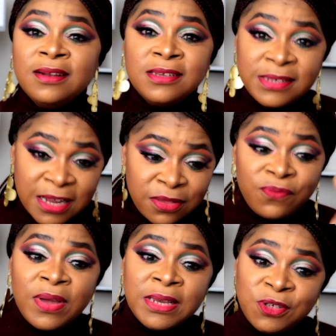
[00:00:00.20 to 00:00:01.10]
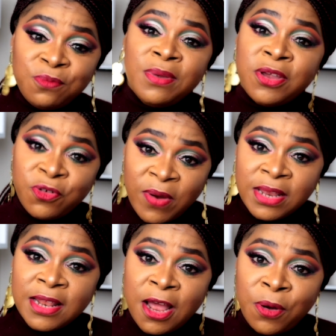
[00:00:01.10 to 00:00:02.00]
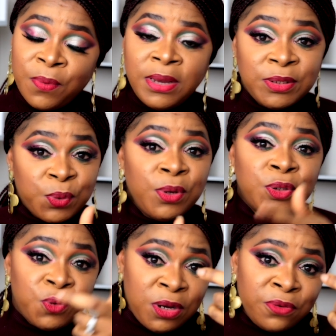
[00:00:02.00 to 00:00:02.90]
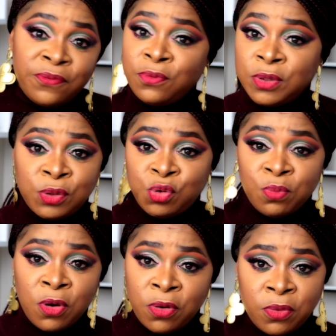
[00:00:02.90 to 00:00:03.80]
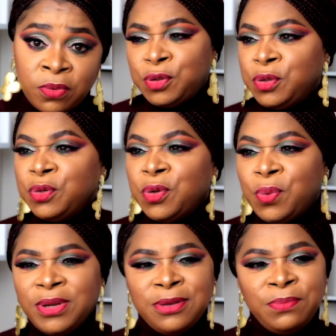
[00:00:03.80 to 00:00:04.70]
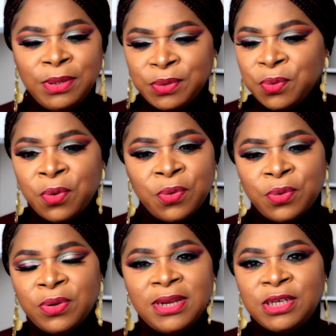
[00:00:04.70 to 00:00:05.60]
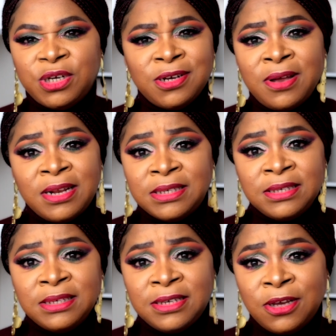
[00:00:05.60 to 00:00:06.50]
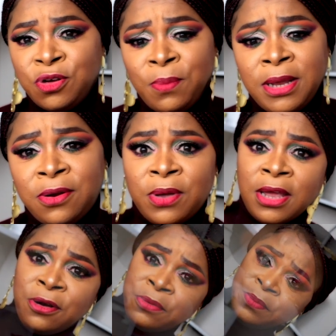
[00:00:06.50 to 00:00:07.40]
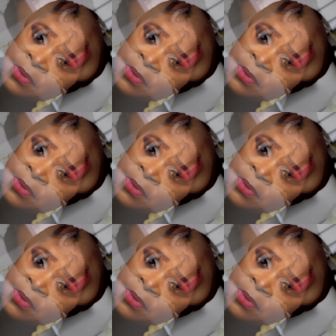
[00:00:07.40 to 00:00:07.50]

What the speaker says: The sacrifice you make right now is going to heal fruits tomorrow. Do you know what it means to go under general anesthesia? You might not get up.